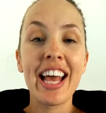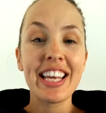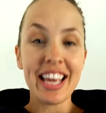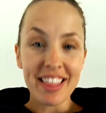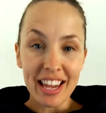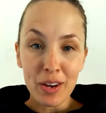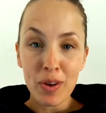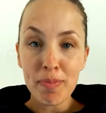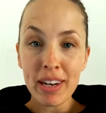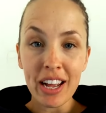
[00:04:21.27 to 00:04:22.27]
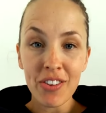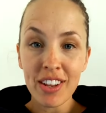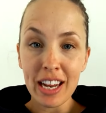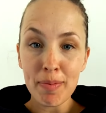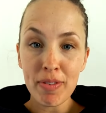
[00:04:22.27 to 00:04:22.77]
Get that equipment out the
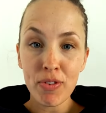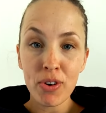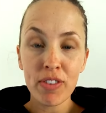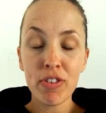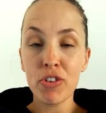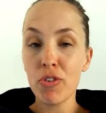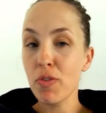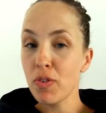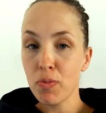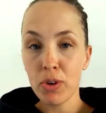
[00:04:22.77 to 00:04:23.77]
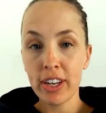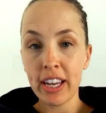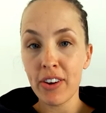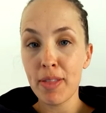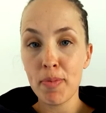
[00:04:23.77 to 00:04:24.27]
night before if you're working
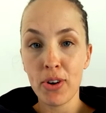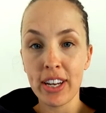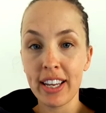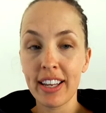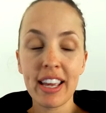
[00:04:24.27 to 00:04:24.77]
out in the morning.